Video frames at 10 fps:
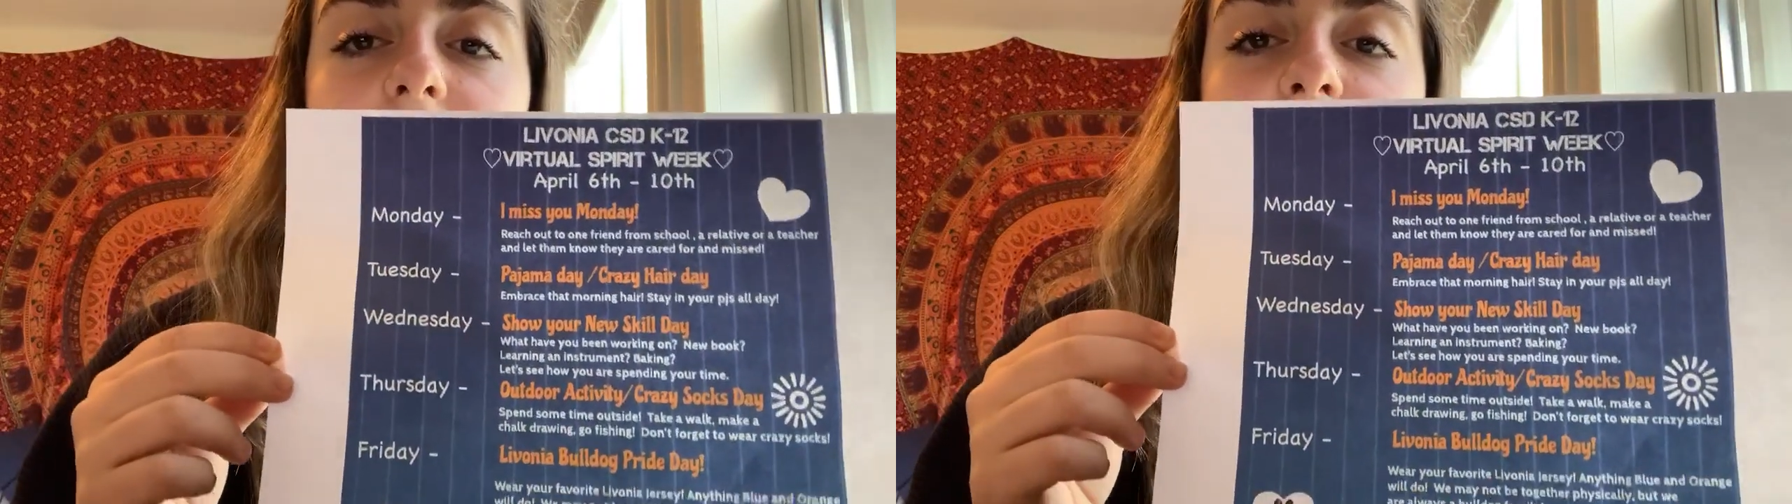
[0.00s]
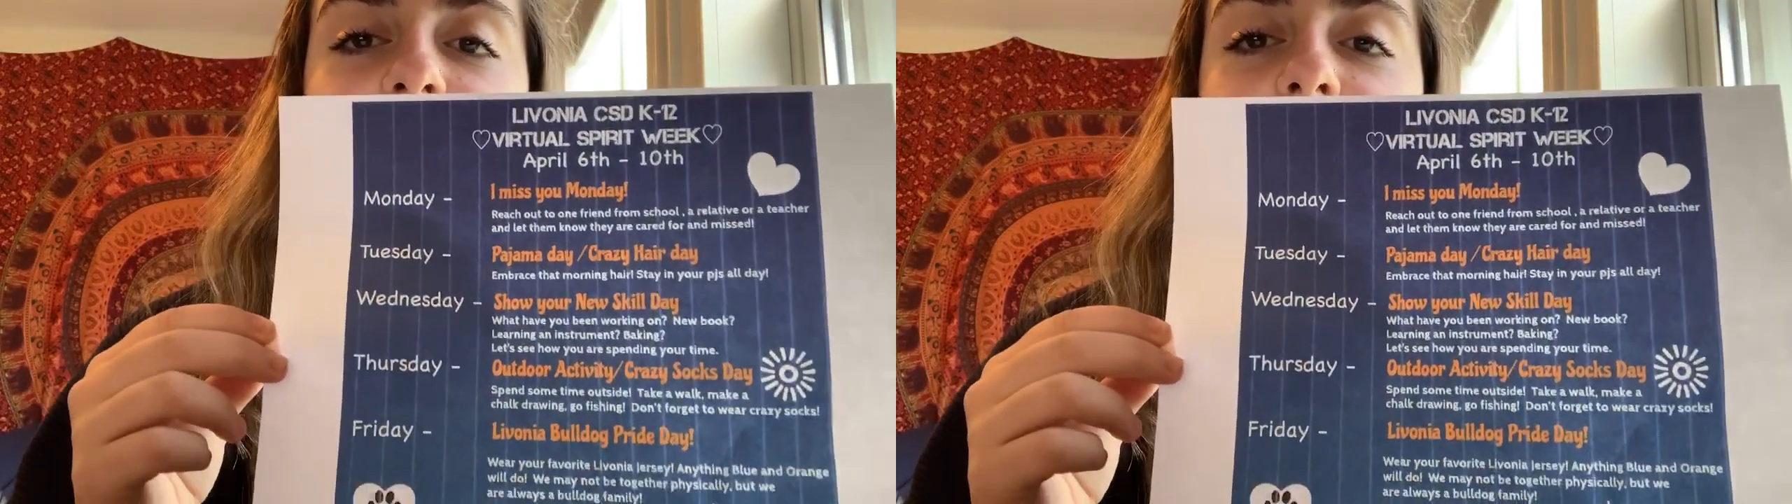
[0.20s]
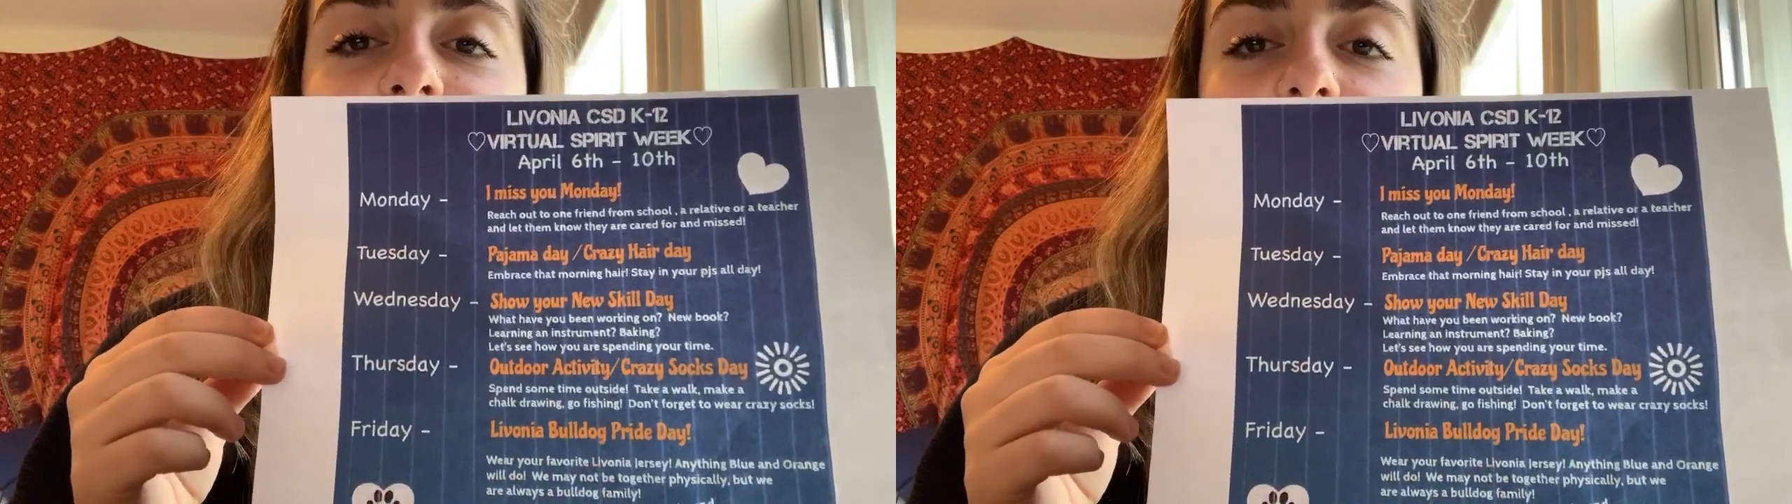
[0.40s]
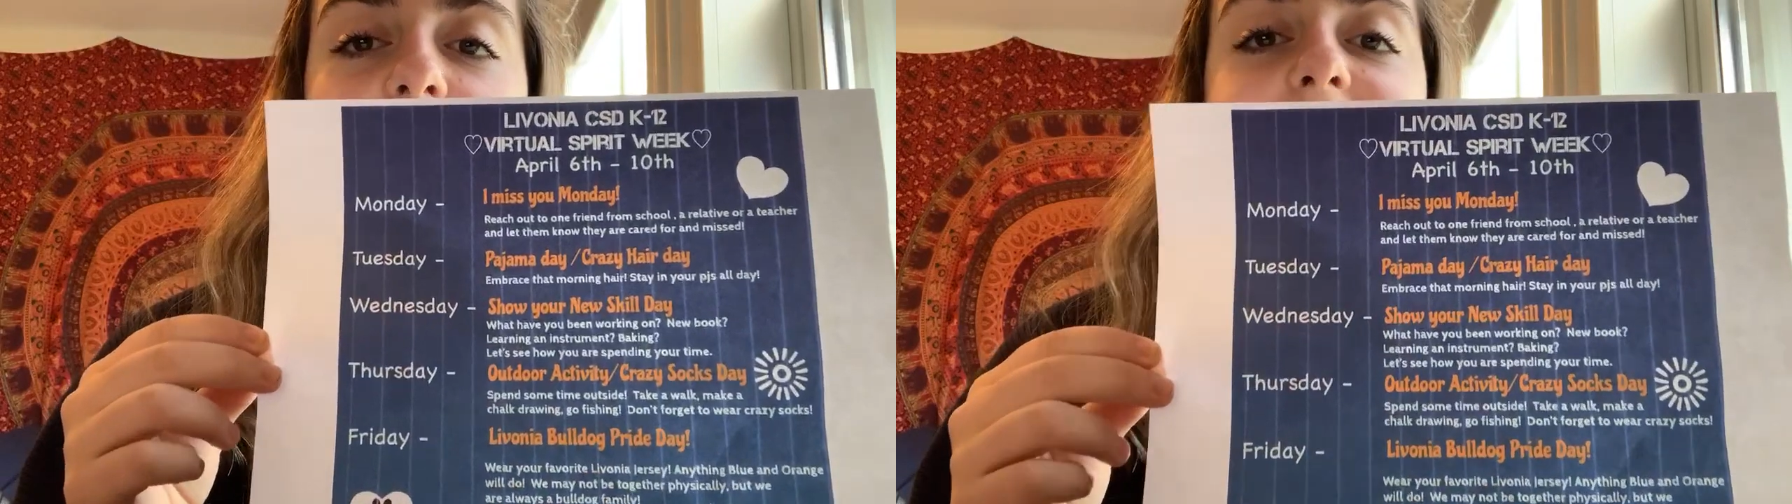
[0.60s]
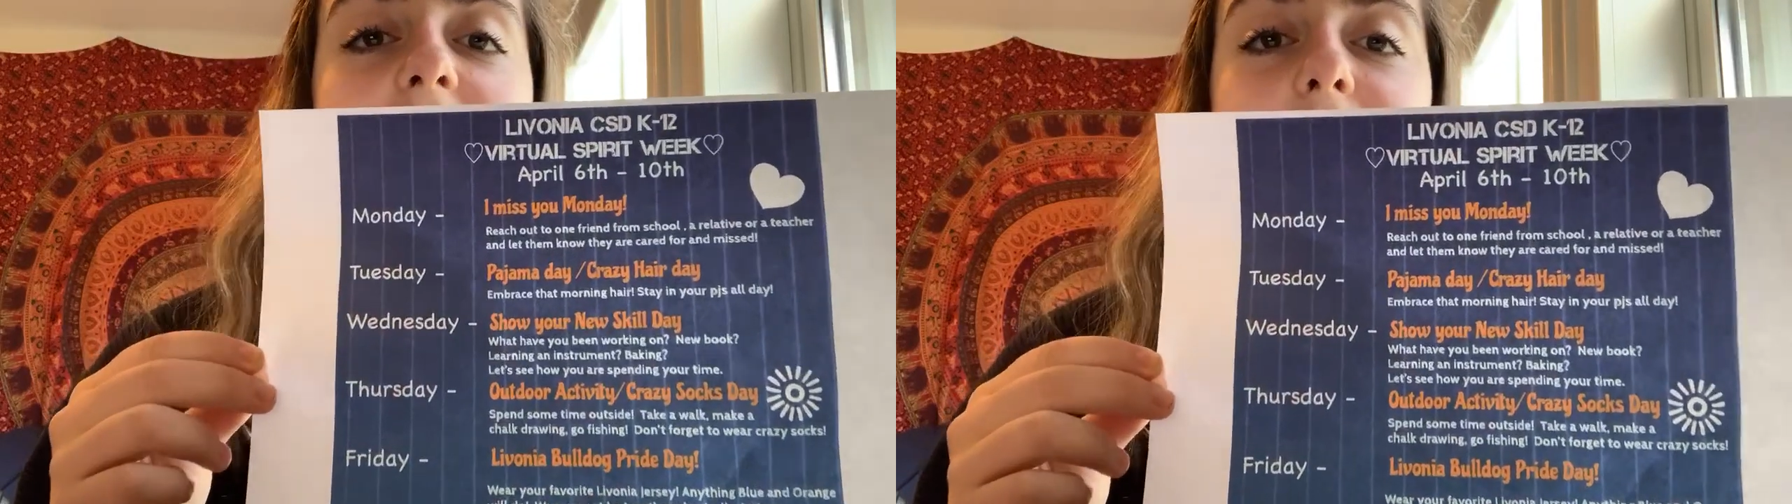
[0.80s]
On
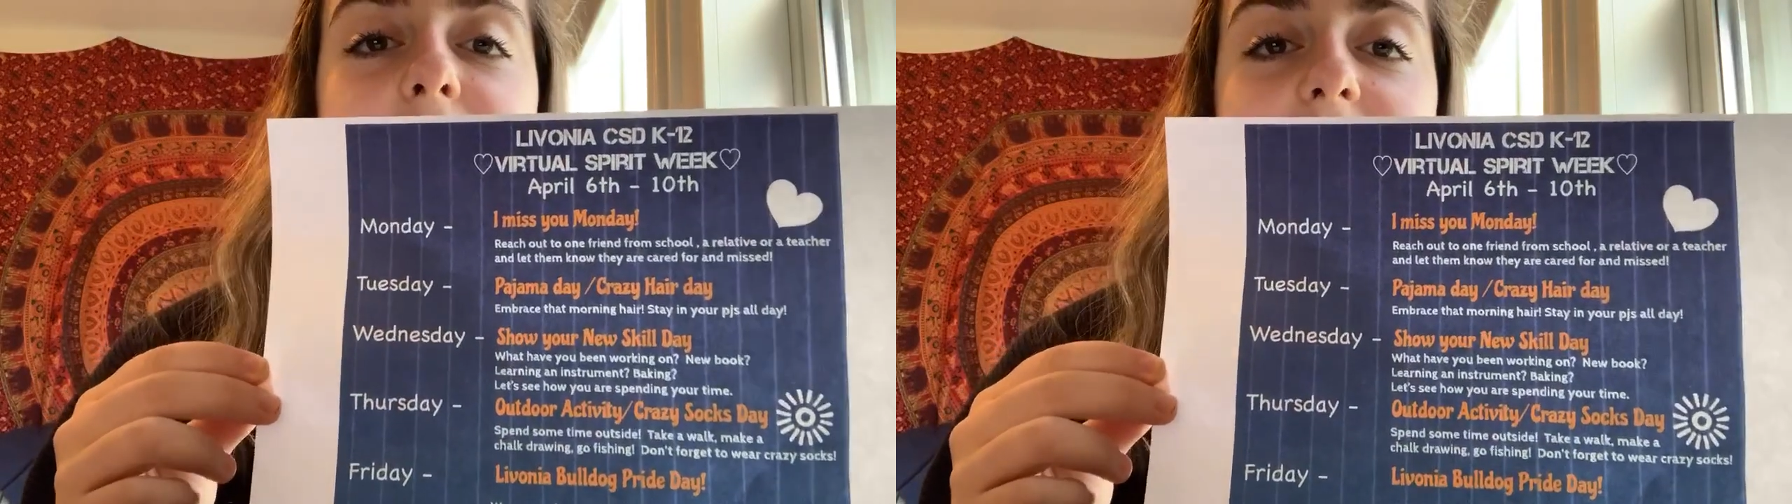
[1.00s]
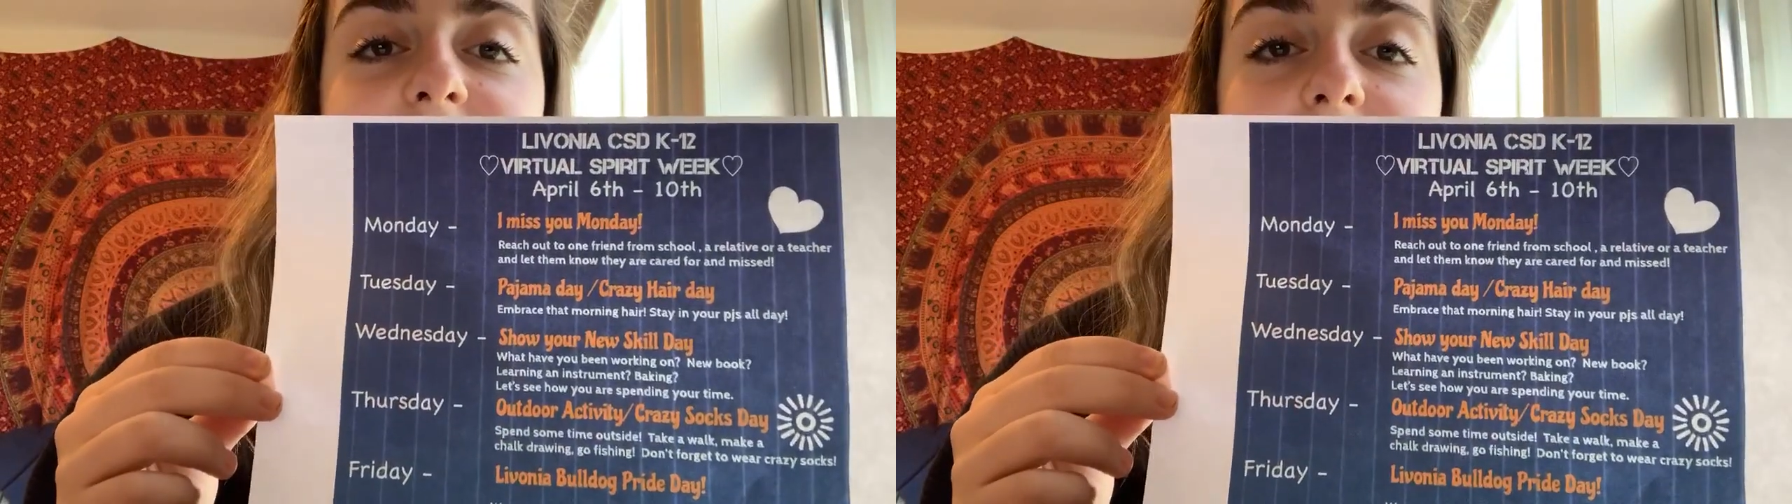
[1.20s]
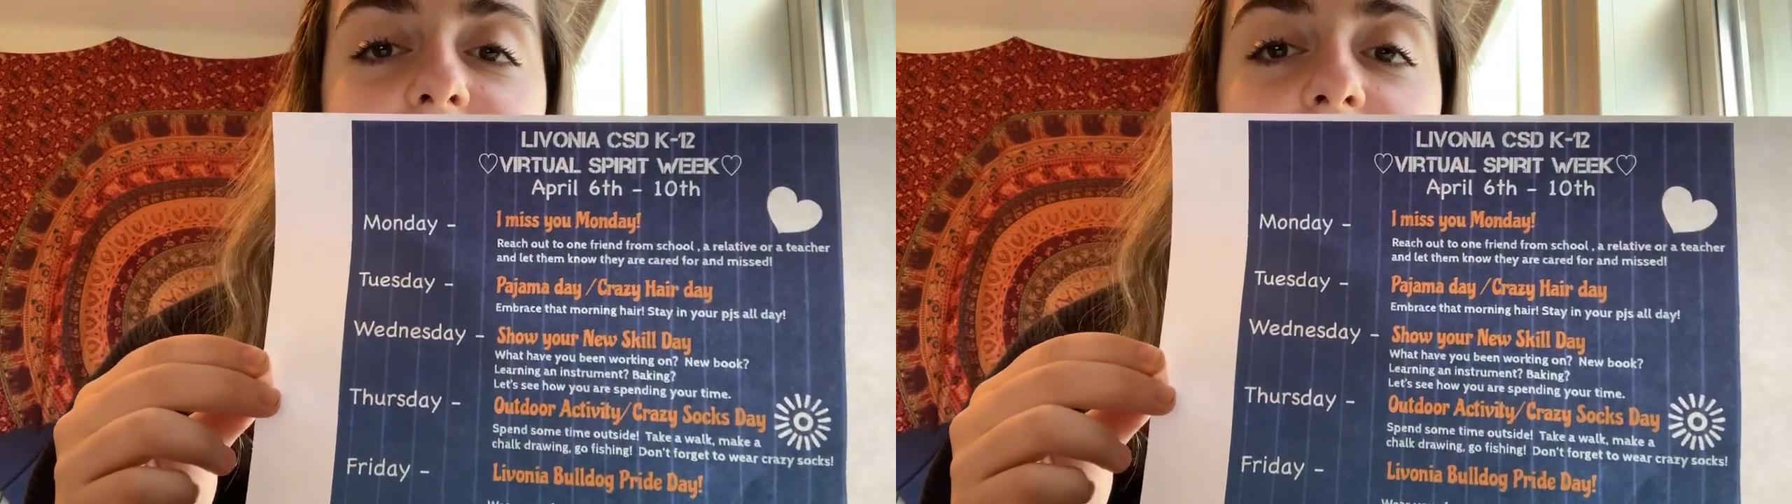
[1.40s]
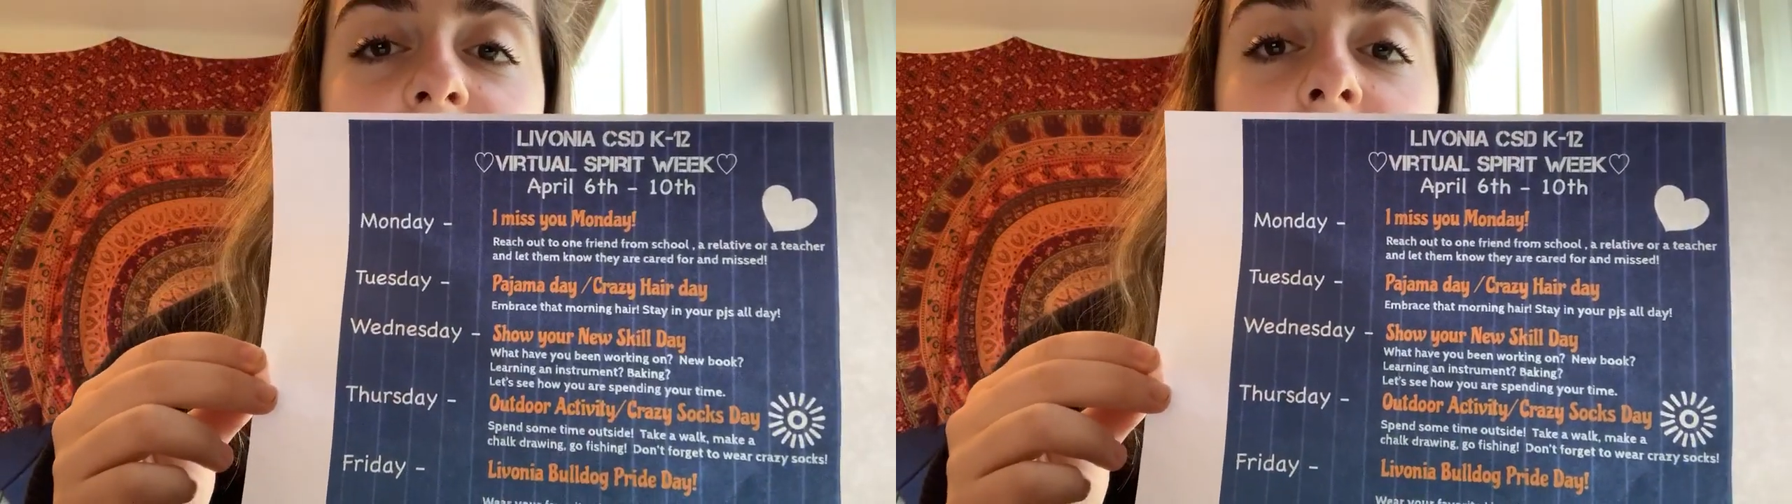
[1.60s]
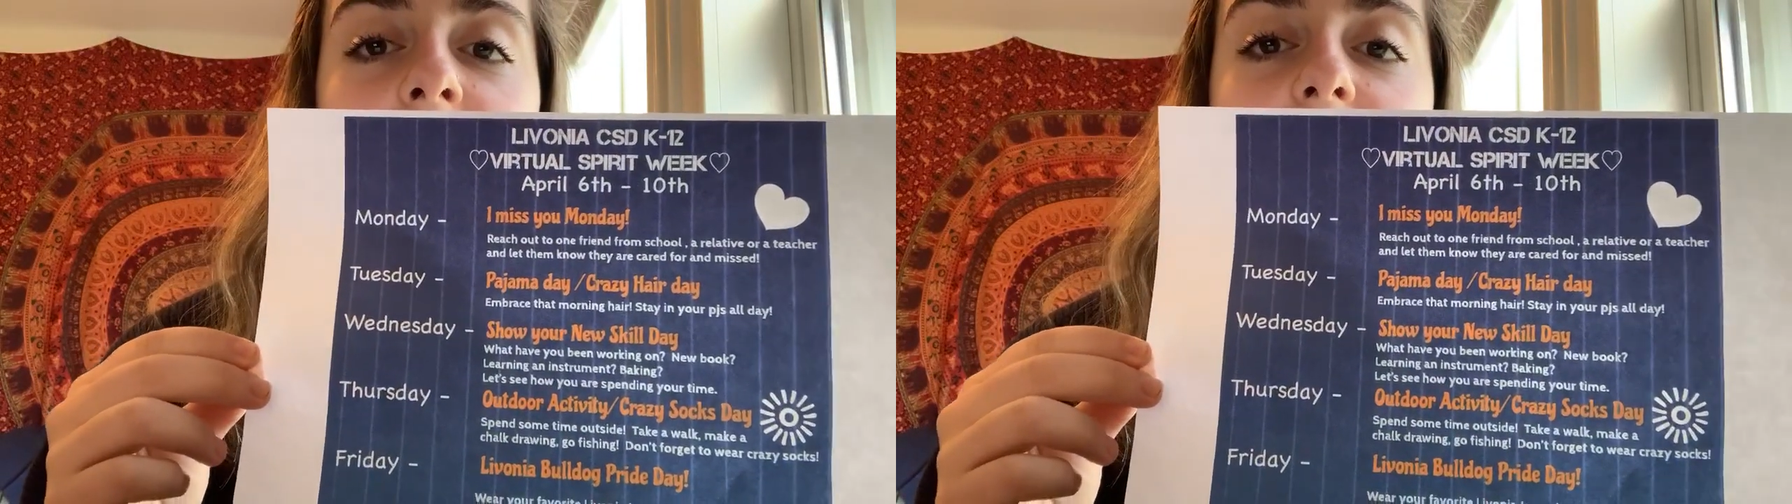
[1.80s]
Thursday, it's outdoor activity